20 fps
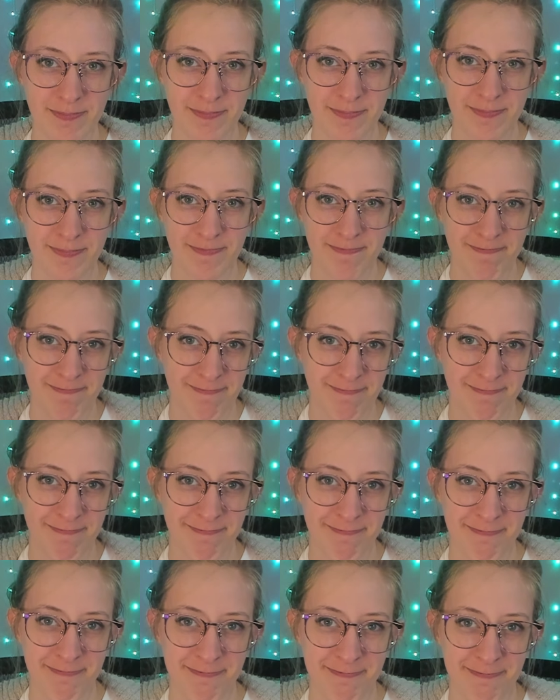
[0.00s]

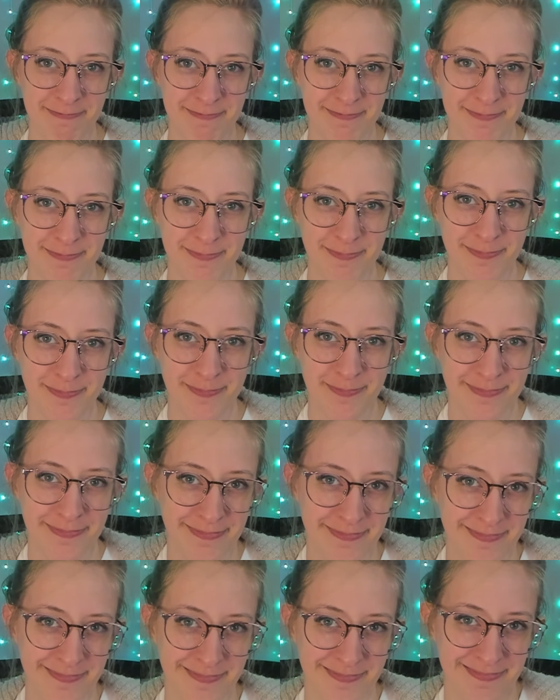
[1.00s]

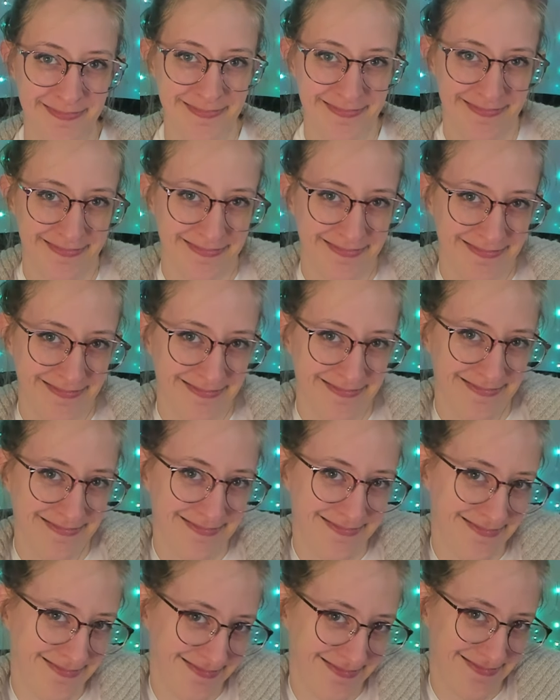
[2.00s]

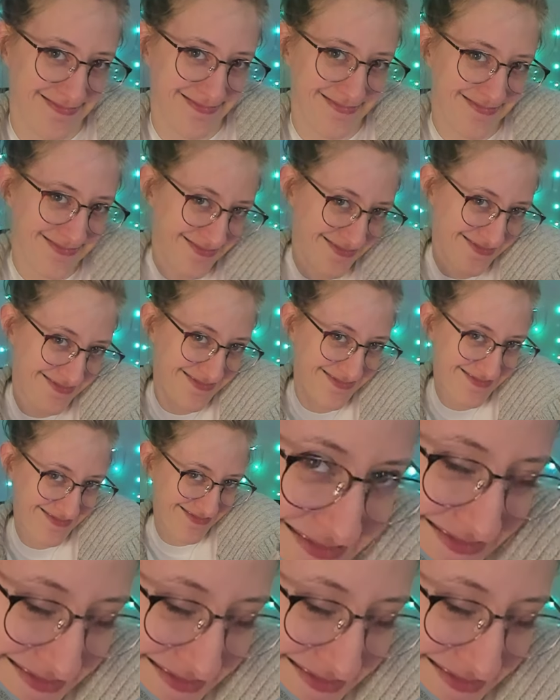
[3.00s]
No one is speaking in this clip.